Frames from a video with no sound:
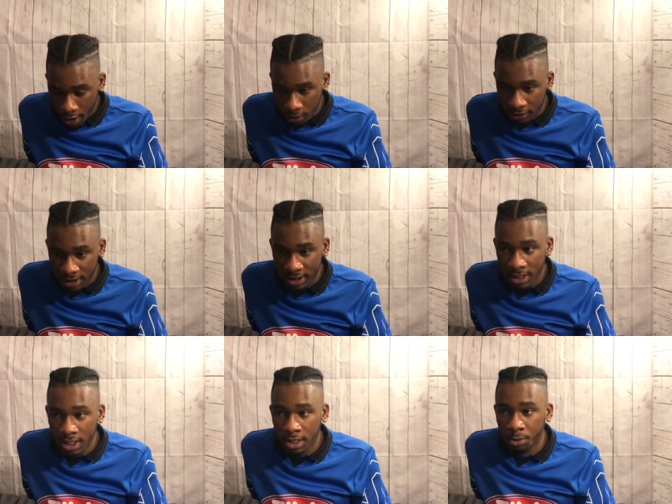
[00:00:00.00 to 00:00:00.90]
a
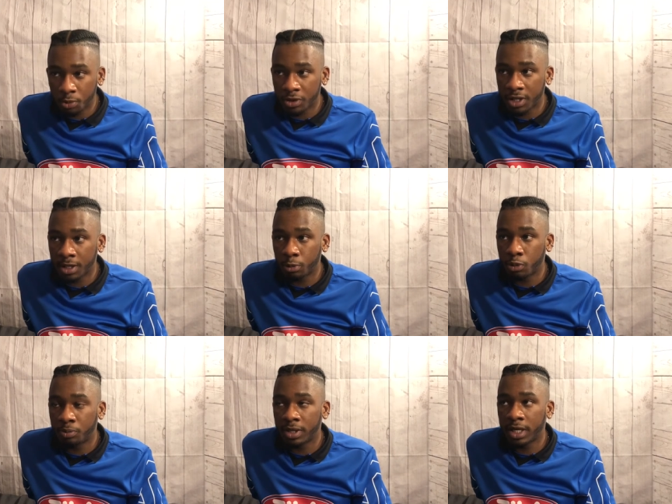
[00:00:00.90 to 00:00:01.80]
critique with it
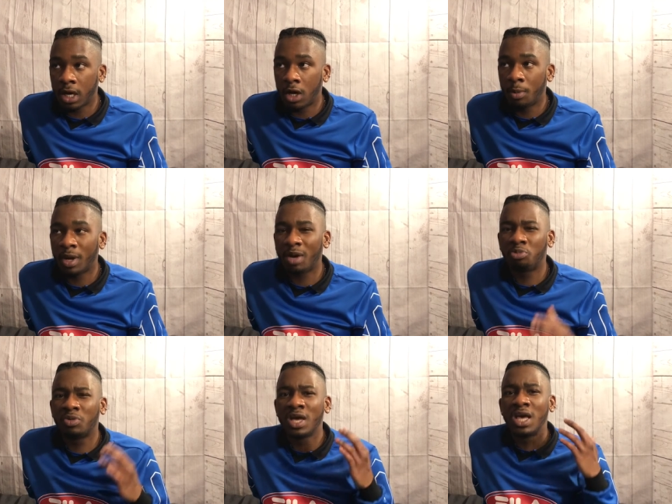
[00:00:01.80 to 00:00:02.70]
will be um it,
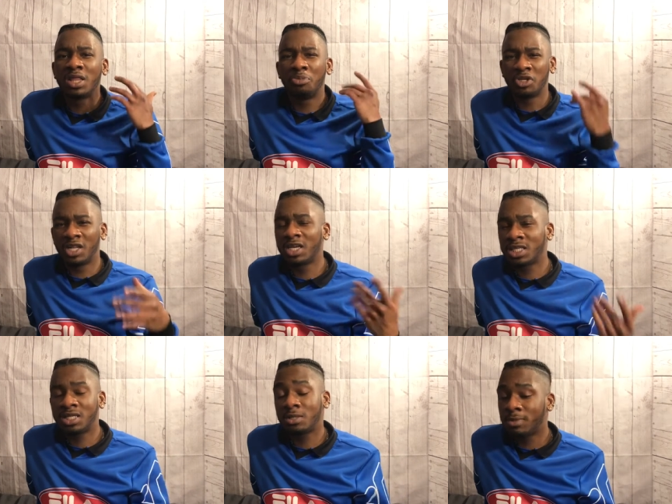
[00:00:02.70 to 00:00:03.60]
the
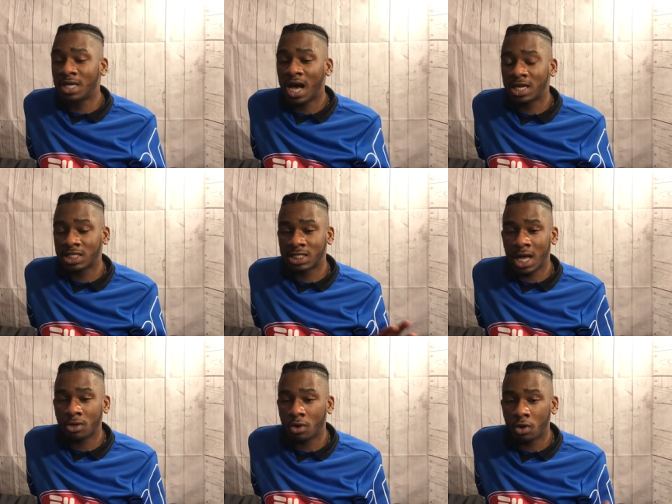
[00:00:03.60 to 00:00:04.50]
production to me kind of
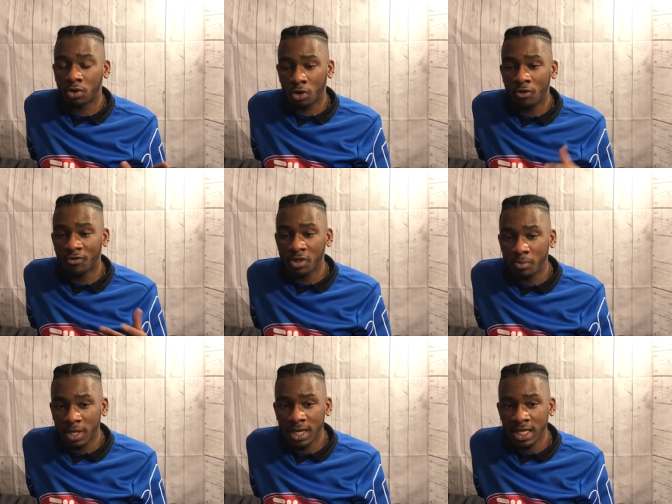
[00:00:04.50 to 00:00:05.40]
sound all over the
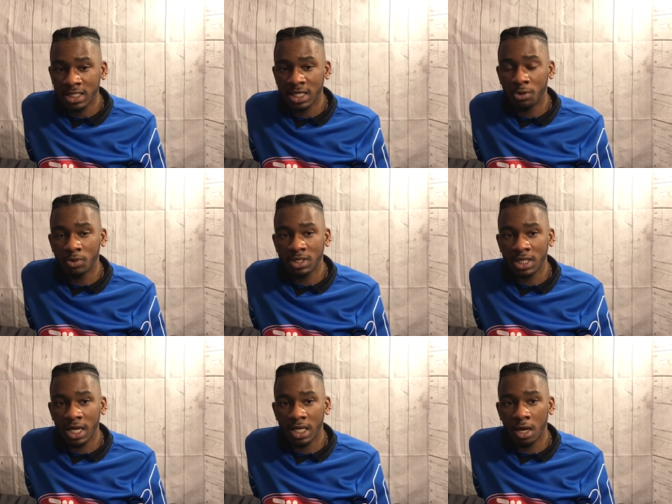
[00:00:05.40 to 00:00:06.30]
place it was
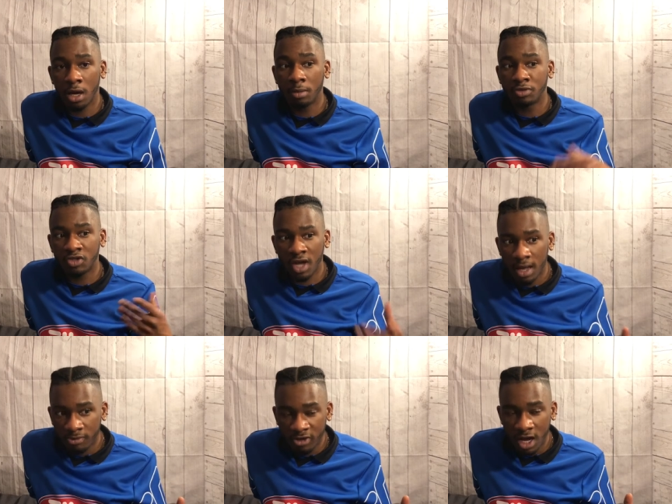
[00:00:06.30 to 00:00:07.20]
like a um
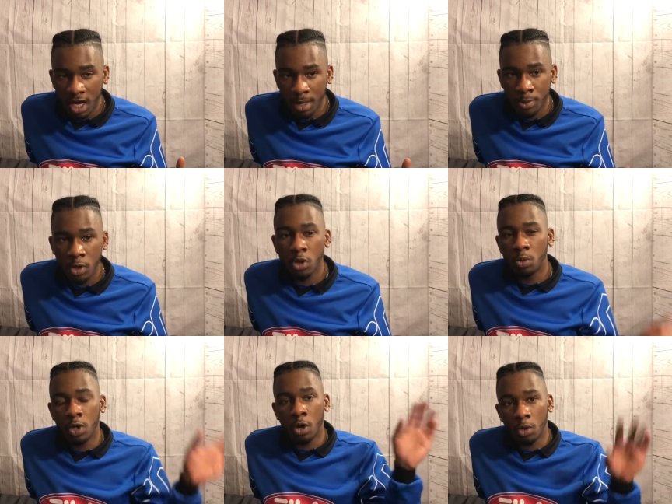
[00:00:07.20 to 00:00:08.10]
trap vibe
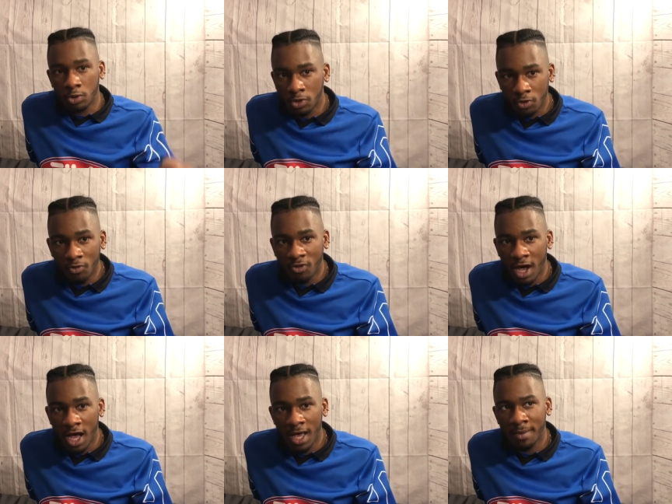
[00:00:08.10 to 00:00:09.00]
with an old school
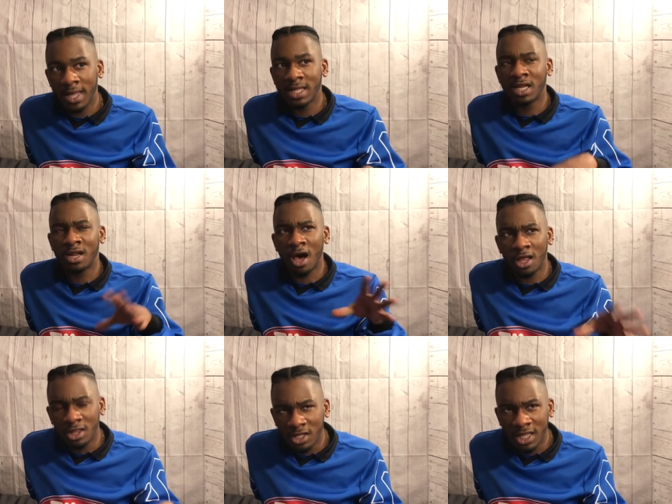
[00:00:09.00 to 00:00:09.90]
vibe and then an
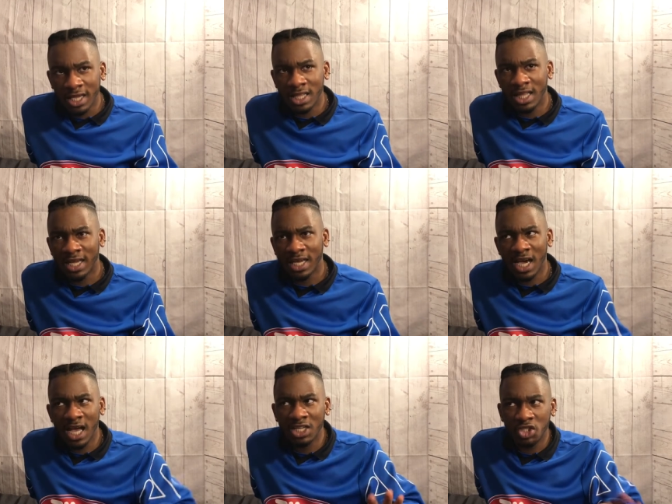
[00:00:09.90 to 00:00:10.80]
underlaying like it
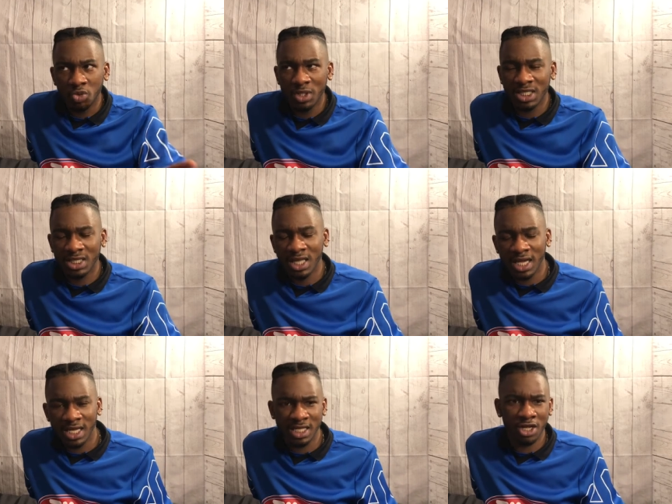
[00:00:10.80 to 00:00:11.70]
kind of switched to
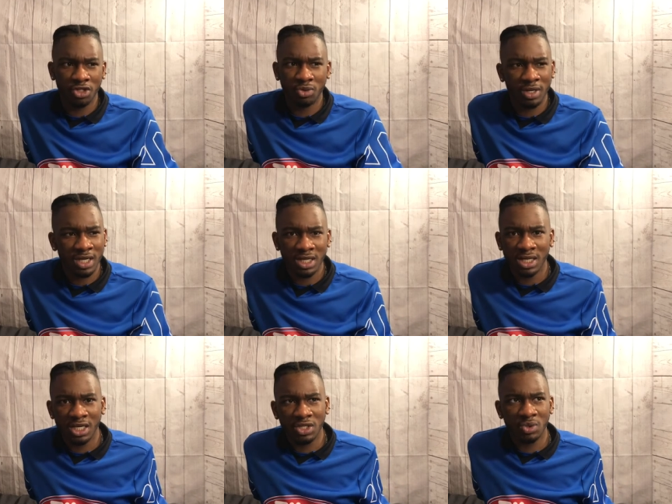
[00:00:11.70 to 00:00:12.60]
like a, a twerking
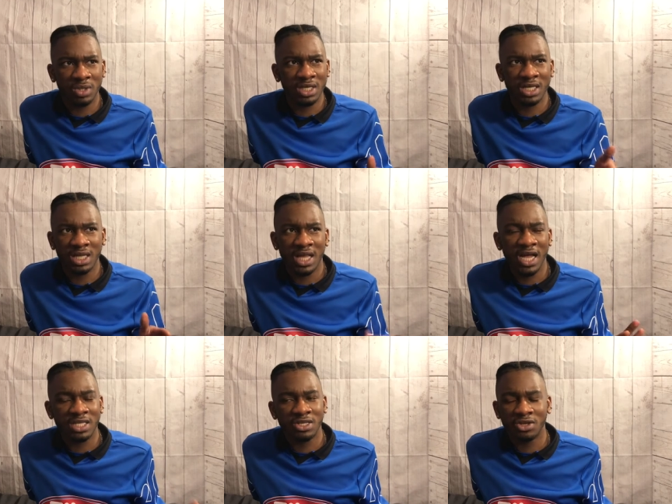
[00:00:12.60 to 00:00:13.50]
thing towards like the
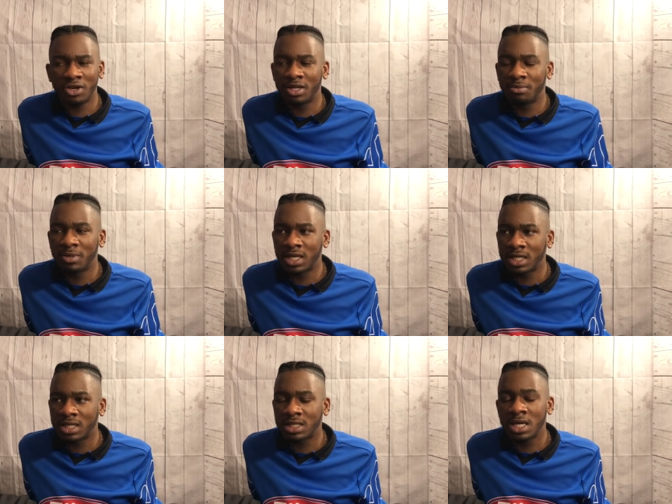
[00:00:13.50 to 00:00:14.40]
last 30
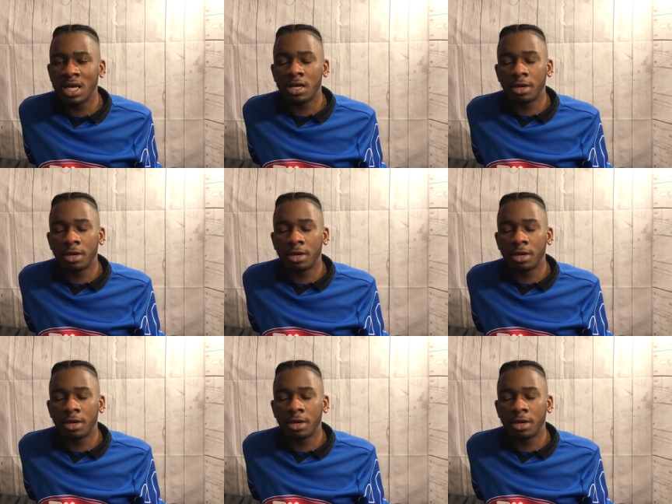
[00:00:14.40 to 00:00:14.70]
minutes